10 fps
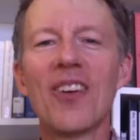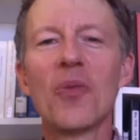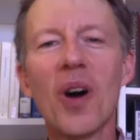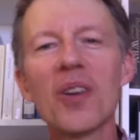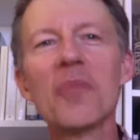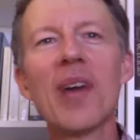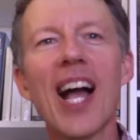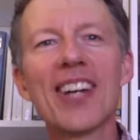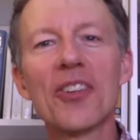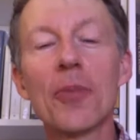Welcome
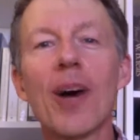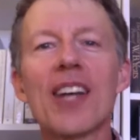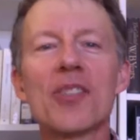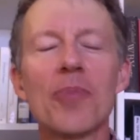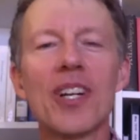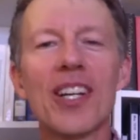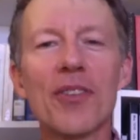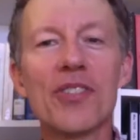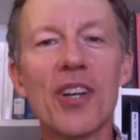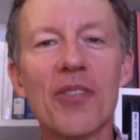back to the possibility
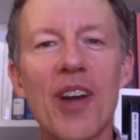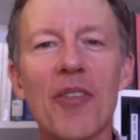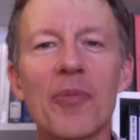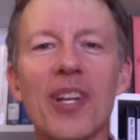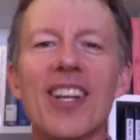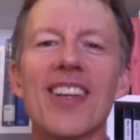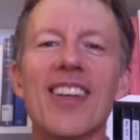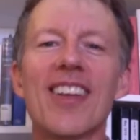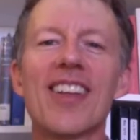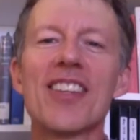of self-government.
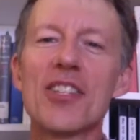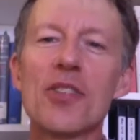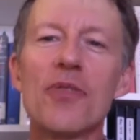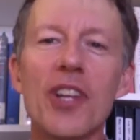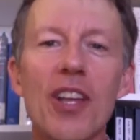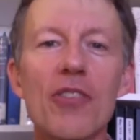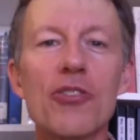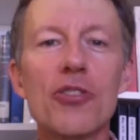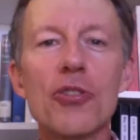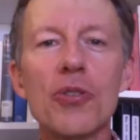This is video
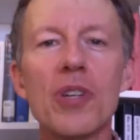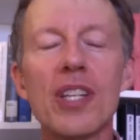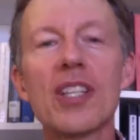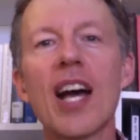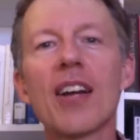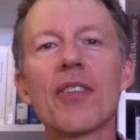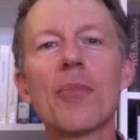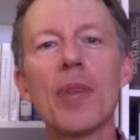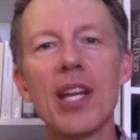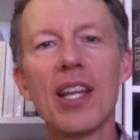2 entitled The
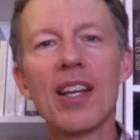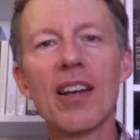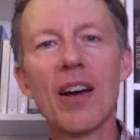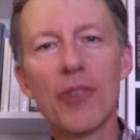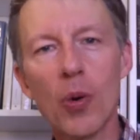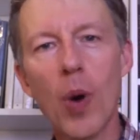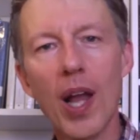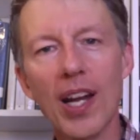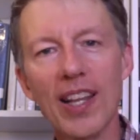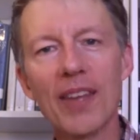Meaning of
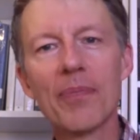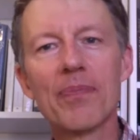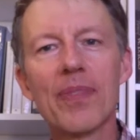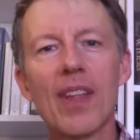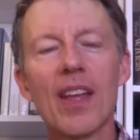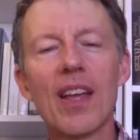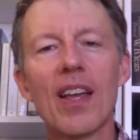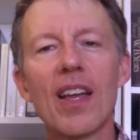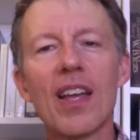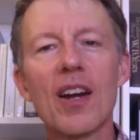Equality.
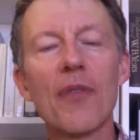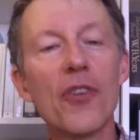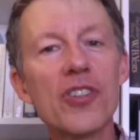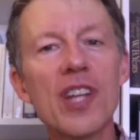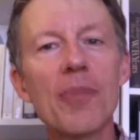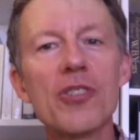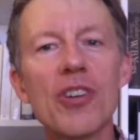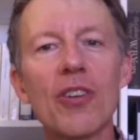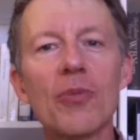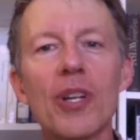In our first
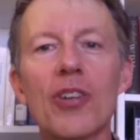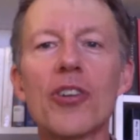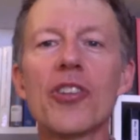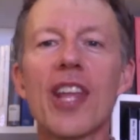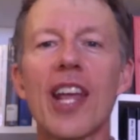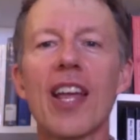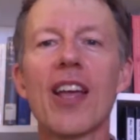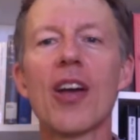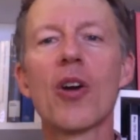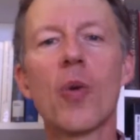episode, we learned that a
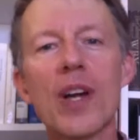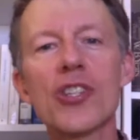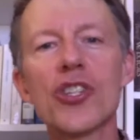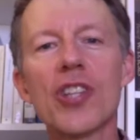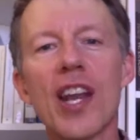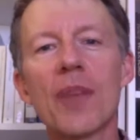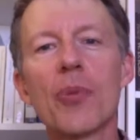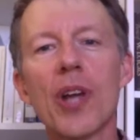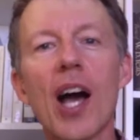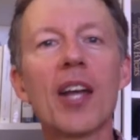question that had
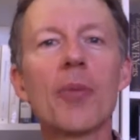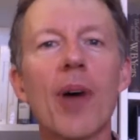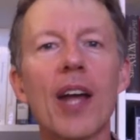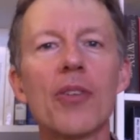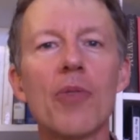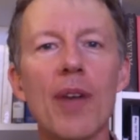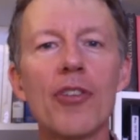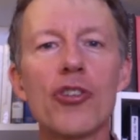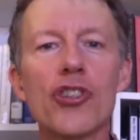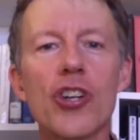preoccupied the
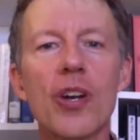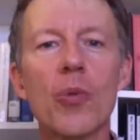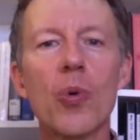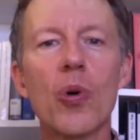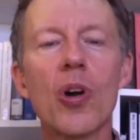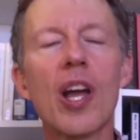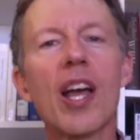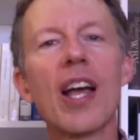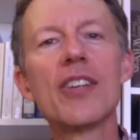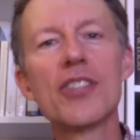Revolutionary War
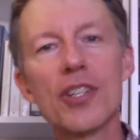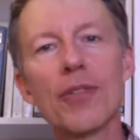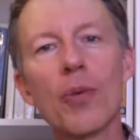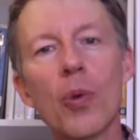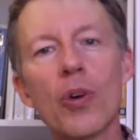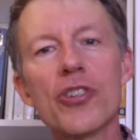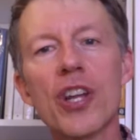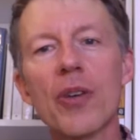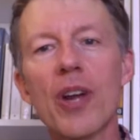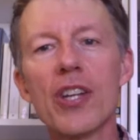and Civil War
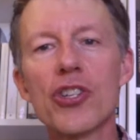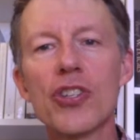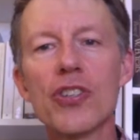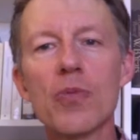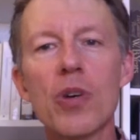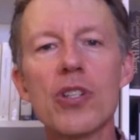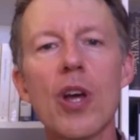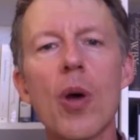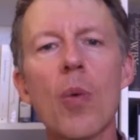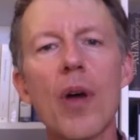generations was
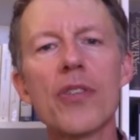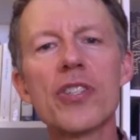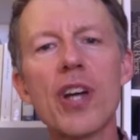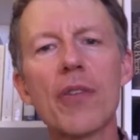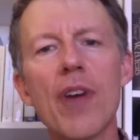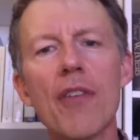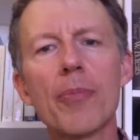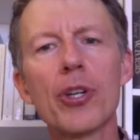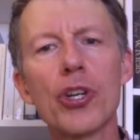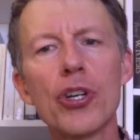whether
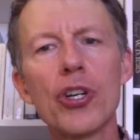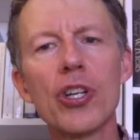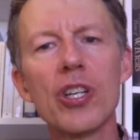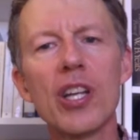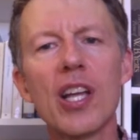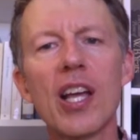self-government could,